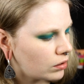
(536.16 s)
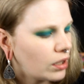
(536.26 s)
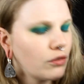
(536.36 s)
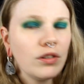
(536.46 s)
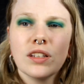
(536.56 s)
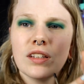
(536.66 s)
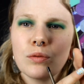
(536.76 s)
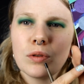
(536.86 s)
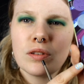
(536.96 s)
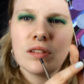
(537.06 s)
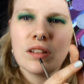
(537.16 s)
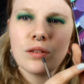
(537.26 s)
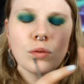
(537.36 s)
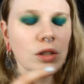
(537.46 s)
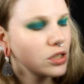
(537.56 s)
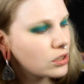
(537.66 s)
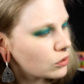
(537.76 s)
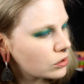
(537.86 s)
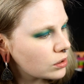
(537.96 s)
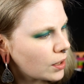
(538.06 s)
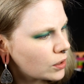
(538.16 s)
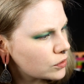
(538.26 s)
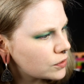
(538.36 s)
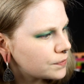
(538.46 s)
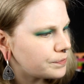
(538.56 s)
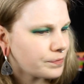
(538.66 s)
I think it was this one she talked about.